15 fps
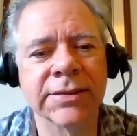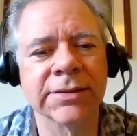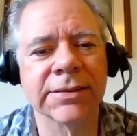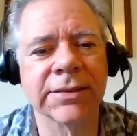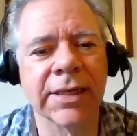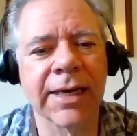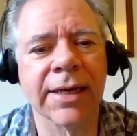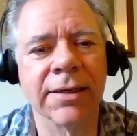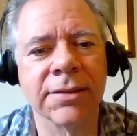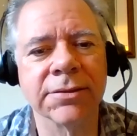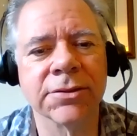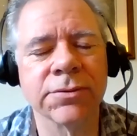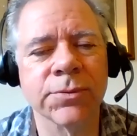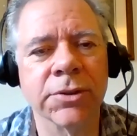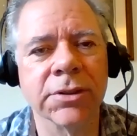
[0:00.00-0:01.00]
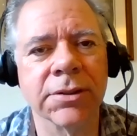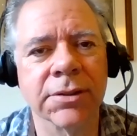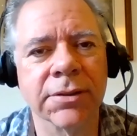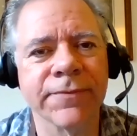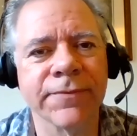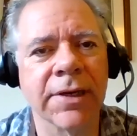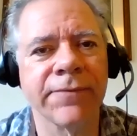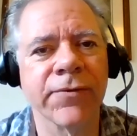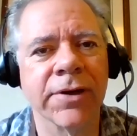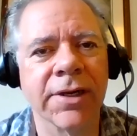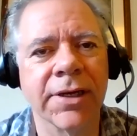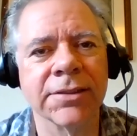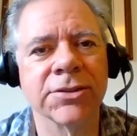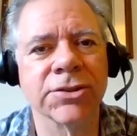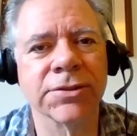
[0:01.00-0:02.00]
to Seattle to work at Fred
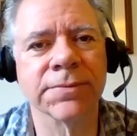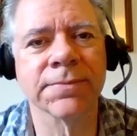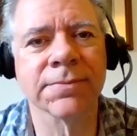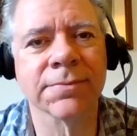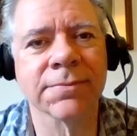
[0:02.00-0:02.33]
Hutch?